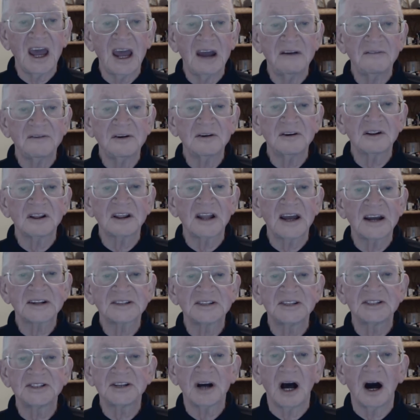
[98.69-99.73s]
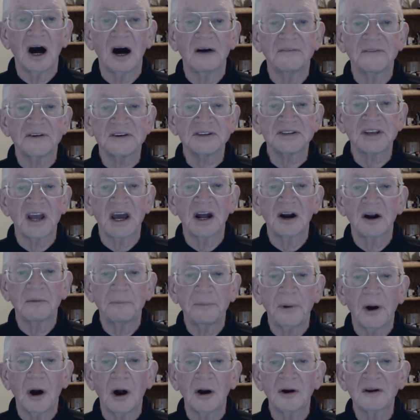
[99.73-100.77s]
ever elected to office and
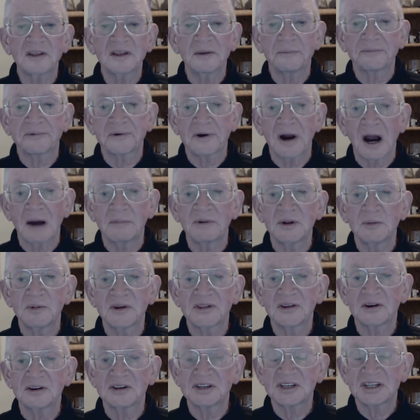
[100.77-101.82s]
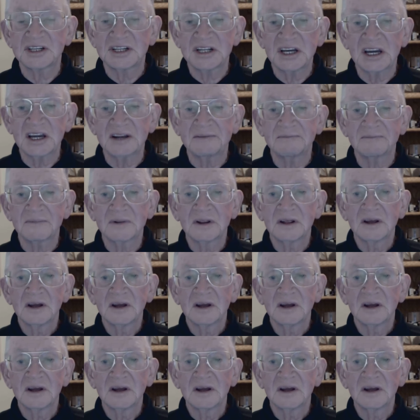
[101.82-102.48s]
are part of the problem with our state.